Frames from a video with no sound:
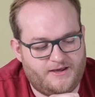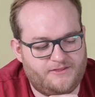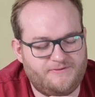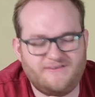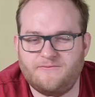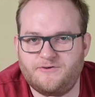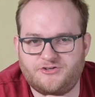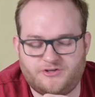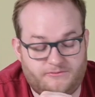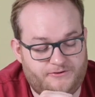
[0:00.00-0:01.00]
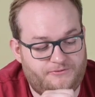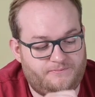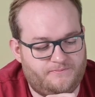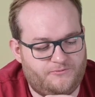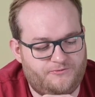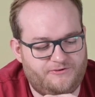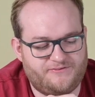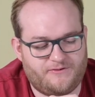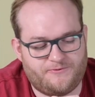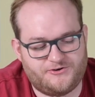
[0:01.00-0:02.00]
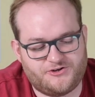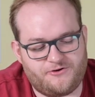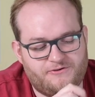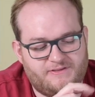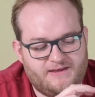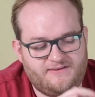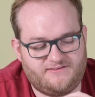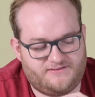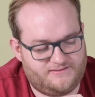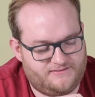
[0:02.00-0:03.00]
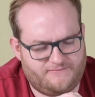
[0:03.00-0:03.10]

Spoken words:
And the reason I want to show you, this,